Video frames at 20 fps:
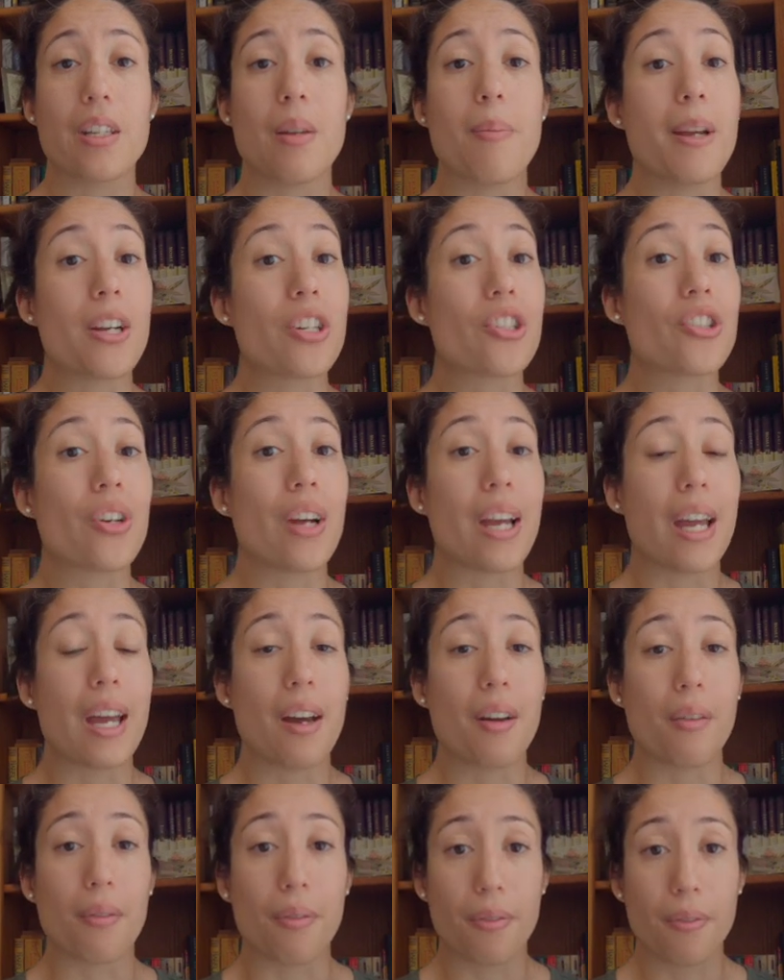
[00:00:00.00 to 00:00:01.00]
to make sure I
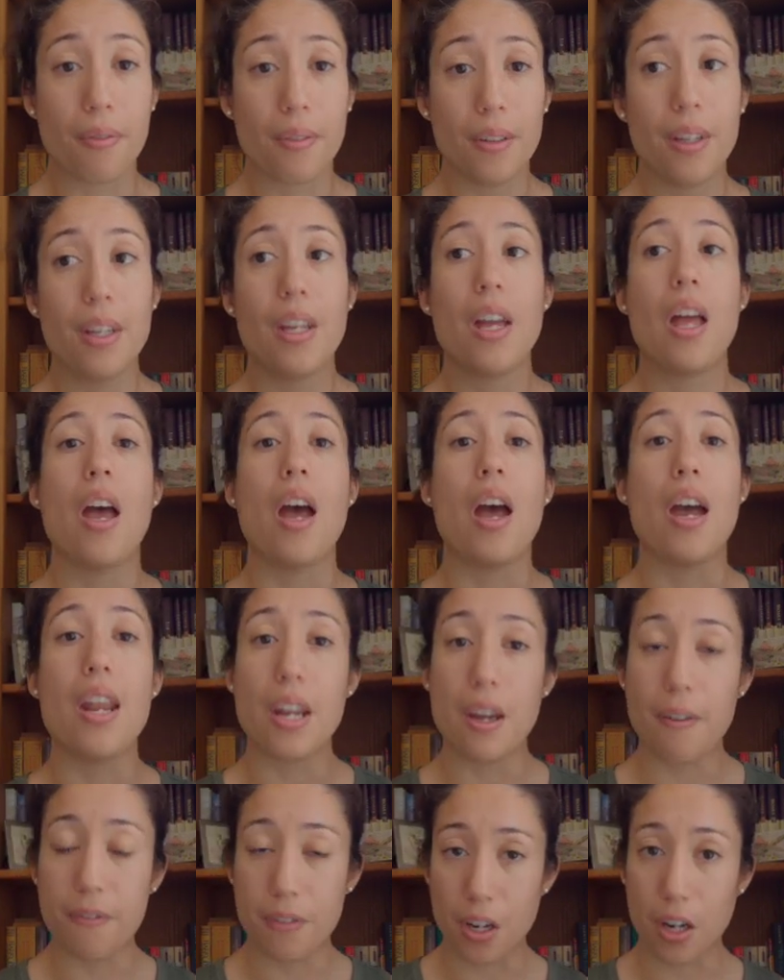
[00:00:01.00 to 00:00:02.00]
have
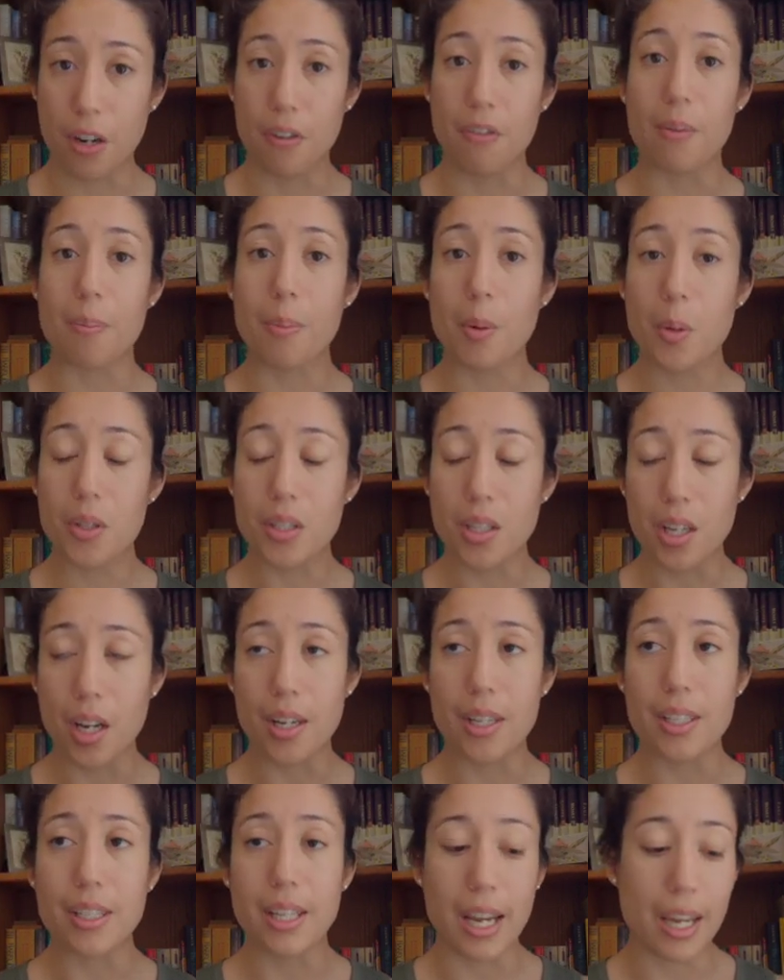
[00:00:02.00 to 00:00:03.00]
enough yarn for both
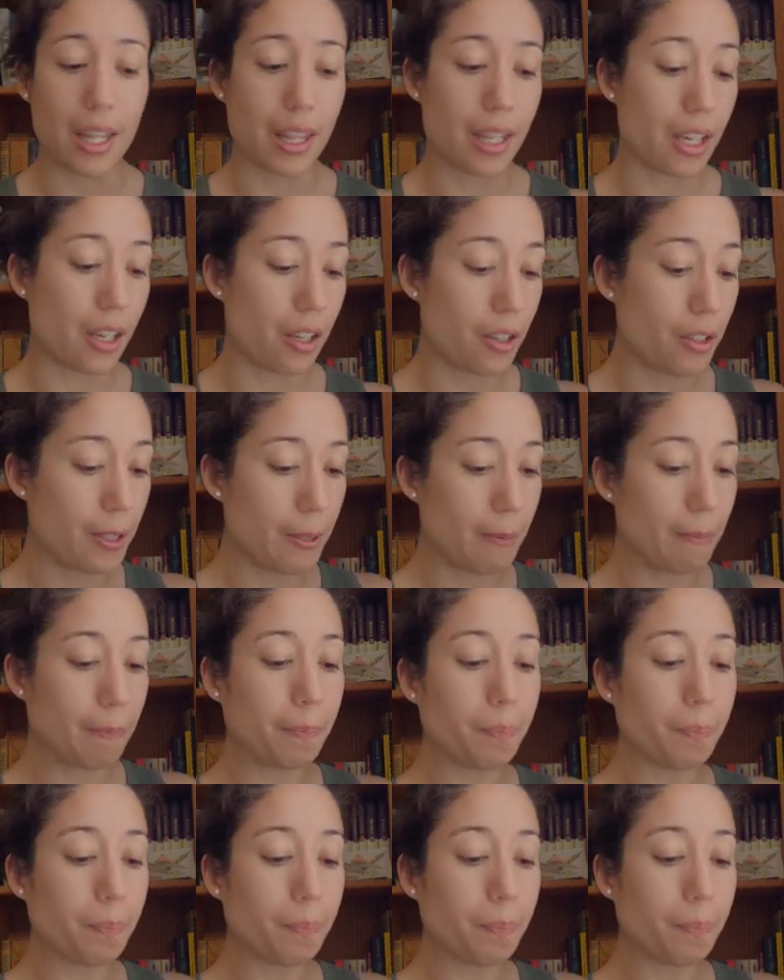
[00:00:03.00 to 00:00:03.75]
socks and the heels.